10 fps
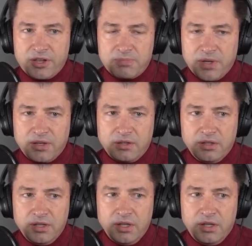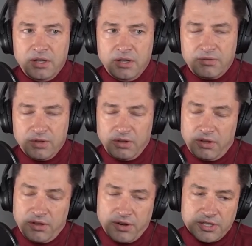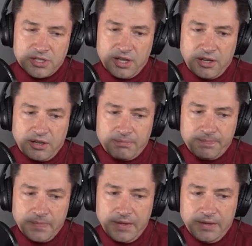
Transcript: been, for the longest time,